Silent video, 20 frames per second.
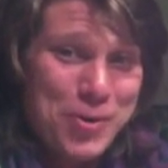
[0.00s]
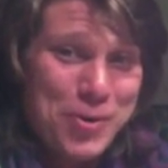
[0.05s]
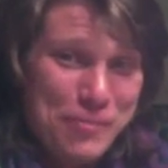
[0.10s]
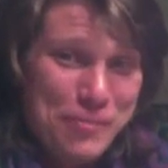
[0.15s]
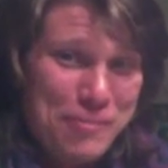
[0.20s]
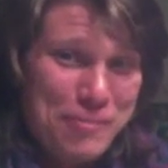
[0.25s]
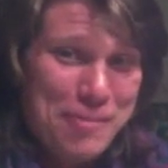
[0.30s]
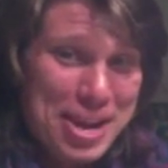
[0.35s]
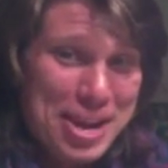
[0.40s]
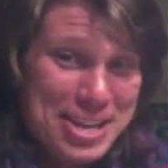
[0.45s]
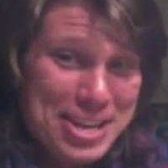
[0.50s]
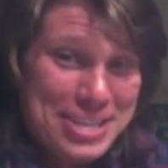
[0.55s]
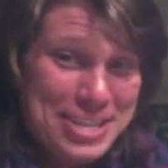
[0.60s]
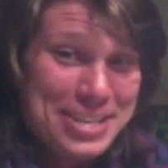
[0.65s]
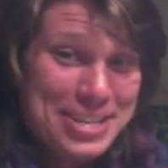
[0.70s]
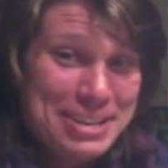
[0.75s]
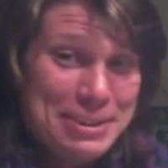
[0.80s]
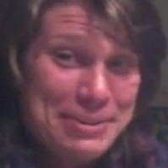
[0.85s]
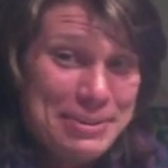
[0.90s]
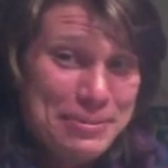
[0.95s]
for
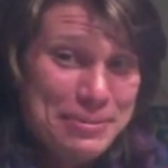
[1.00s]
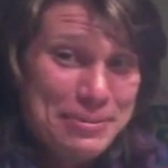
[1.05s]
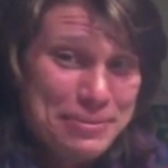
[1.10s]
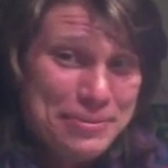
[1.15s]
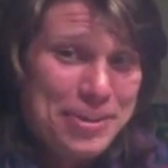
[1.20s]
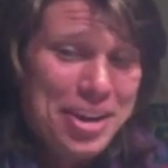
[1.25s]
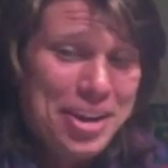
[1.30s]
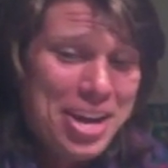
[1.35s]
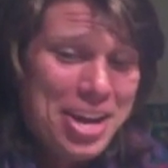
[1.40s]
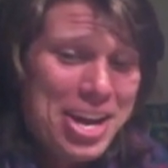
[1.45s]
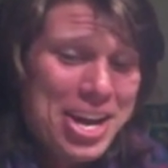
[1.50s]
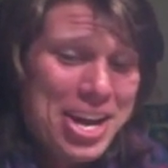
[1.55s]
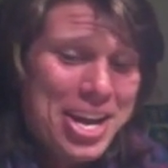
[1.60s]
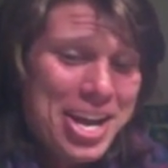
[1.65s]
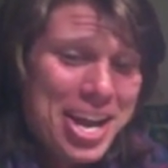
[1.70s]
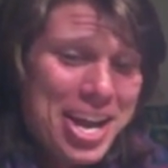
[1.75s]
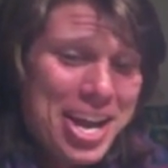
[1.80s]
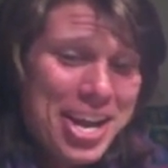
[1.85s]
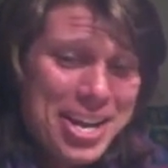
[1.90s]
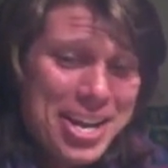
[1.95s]
myself.
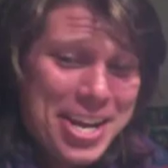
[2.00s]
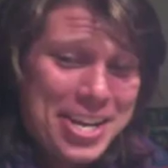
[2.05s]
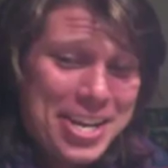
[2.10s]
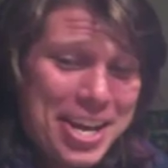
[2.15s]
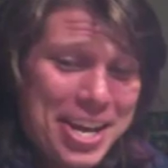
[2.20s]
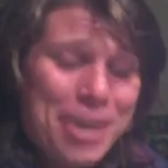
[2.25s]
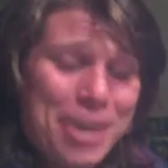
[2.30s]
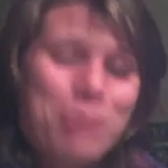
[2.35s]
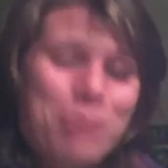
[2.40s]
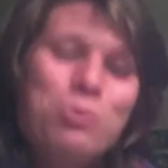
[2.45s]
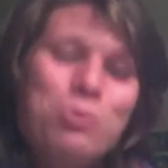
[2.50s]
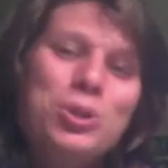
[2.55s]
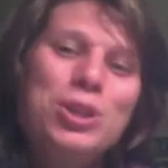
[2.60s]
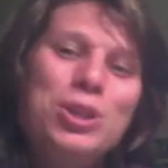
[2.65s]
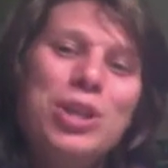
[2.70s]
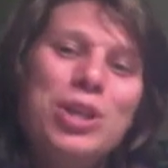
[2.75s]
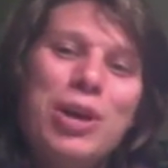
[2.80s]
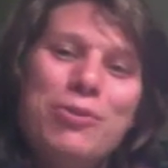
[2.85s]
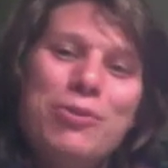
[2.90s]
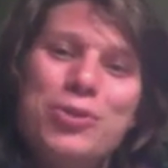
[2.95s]
And we
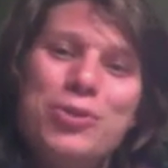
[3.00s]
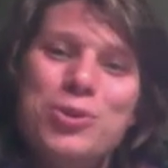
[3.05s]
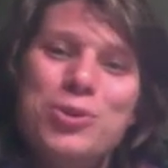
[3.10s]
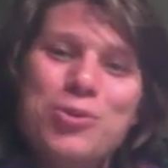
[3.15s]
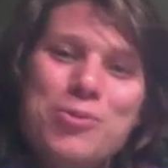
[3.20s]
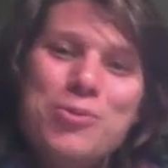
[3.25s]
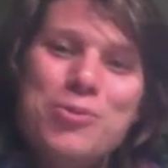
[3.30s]
love you.